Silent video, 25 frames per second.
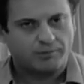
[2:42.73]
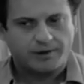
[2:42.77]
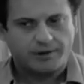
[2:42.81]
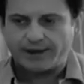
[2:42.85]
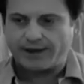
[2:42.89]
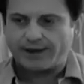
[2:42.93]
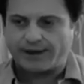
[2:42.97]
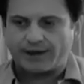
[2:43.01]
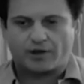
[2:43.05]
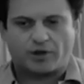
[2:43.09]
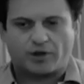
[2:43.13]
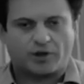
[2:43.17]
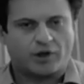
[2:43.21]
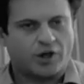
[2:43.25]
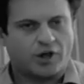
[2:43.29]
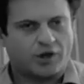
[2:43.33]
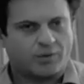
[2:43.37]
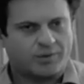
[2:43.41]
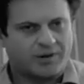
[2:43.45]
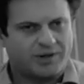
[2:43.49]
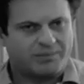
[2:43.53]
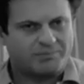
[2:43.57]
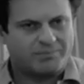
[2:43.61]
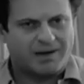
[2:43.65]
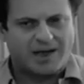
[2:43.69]
He don't know
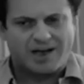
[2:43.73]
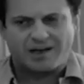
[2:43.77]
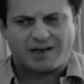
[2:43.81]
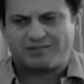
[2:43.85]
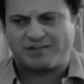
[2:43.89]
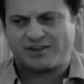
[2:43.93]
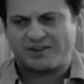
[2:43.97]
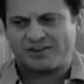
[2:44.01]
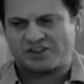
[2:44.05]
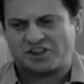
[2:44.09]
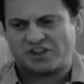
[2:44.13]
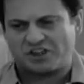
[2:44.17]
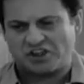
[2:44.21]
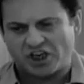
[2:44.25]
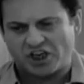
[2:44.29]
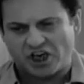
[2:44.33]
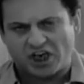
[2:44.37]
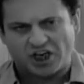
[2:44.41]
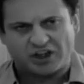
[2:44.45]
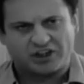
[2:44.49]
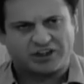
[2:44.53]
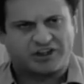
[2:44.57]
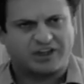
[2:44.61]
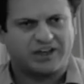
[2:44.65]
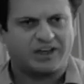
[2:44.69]
any better. He's a
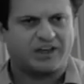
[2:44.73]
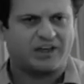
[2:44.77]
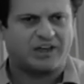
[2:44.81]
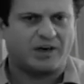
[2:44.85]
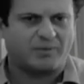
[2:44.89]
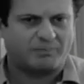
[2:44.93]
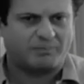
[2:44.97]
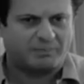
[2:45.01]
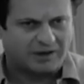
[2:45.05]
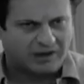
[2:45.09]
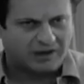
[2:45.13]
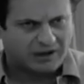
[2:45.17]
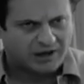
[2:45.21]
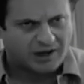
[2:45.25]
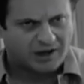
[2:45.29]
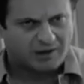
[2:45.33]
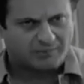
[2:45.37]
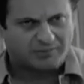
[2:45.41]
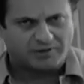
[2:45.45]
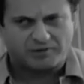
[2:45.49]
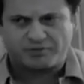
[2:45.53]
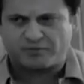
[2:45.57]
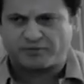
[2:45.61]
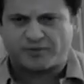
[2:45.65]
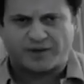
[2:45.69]
young kid, up and
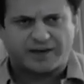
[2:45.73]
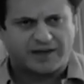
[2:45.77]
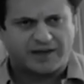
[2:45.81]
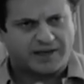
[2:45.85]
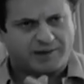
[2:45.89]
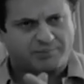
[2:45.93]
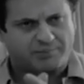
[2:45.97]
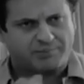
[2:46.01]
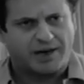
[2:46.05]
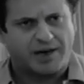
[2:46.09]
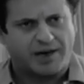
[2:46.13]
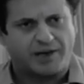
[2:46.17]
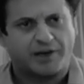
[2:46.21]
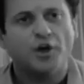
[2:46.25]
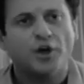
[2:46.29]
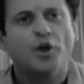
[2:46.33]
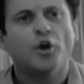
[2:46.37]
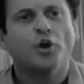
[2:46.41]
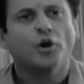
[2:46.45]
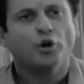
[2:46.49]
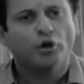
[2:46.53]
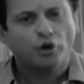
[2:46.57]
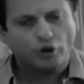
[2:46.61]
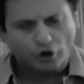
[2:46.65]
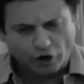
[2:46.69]
coming, and fight anybody.
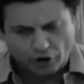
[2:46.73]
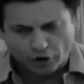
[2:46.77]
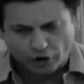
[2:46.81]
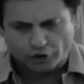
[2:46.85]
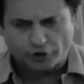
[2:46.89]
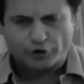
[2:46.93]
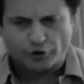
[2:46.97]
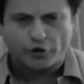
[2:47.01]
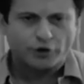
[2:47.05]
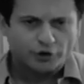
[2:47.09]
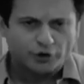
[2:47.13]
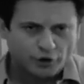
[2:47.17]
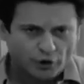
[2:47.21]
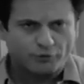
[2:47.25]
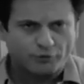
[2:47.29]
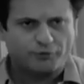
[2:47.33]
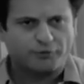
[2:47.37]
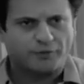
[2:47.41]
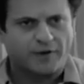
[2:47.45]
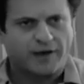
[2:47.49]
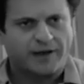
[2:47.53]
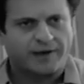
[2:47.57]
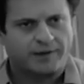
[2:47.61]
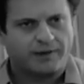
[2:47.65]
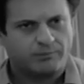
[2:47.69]
Good, you
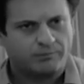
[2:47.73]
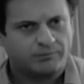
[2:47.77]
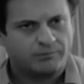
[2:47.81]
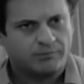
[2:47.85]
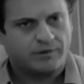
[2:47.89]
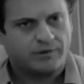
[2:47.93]
fight him.